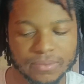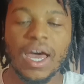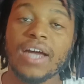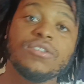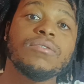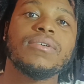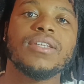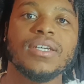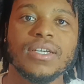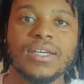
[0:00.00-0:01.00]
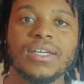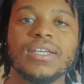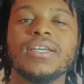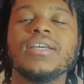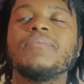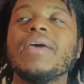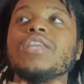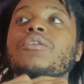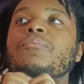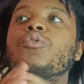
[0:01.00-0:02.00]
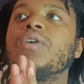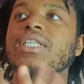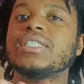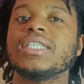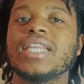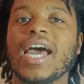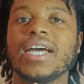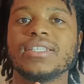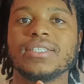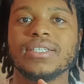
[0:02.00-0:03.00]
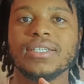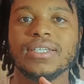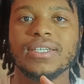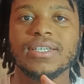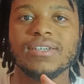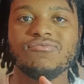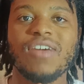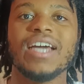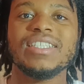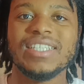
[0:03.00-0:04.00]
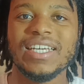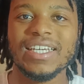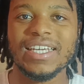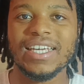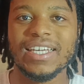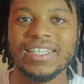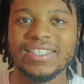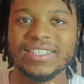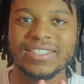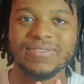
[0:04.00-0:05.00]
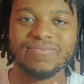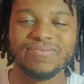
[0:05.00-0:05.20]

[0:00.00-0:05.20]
I do want to make the point that writing is